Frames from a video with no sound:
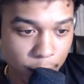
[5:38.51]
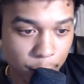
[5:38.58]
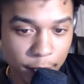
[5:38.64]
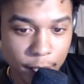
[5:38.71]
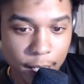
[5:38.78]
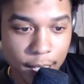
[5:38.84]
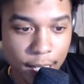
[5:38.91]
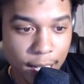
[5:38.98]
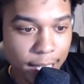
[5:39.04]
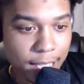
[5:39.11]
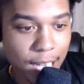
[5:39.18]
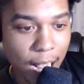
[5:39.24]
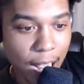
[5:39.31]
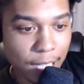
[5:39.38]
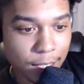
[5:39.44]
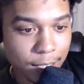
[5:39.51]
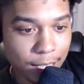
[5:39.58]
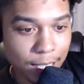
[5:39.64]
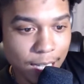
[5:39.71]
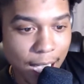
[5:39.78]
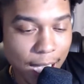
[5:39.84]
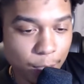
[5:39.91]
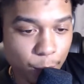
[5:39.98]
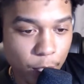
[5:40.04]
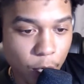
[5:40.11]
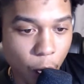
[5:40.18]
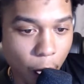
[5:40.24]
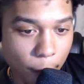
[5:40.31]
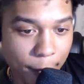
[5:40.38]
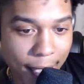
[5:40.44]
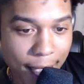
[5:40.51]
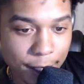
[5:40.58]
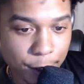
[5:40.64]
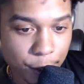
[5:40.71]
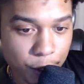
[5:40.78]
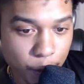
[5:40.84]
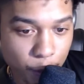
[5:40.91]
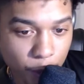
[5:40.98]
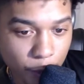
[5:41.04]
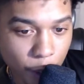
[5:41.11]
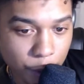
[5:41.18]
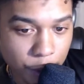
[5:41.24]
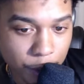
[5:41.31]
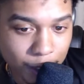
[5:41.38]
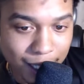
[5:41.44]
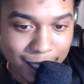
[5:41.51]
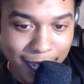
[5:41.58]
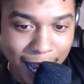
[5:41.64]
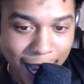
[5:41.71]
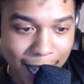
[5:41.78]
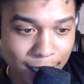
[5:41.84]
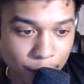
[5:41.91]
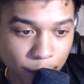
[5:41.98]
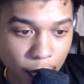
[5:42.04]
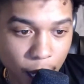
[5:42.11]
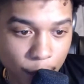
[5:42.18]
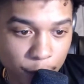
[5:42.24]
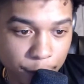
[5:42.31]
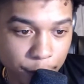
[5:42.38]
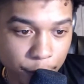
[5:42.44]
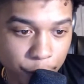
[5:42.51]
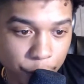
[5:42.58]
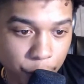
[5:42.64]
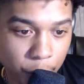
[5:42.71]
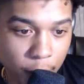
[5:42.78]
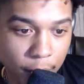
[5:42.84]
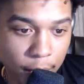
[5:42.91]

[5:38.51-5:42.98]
But toddlers, these guys we call managers and promoters. These guys, I'm coming for you.